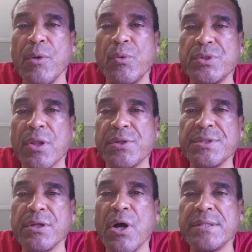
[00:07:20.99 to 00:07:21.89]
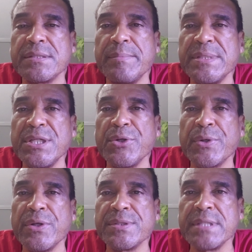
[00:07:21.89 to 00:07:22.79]
which Larson calls the
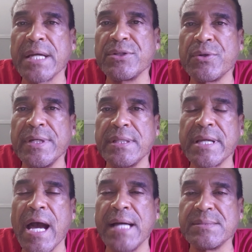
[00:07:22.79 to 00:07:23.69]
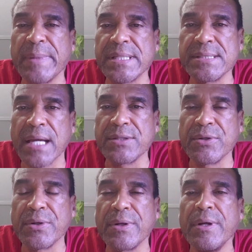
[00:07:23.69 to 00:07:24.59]
material sector and the cosmic
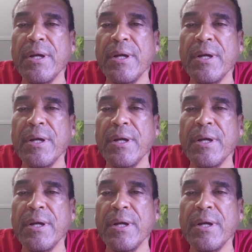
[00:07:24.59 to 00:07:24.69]
sector.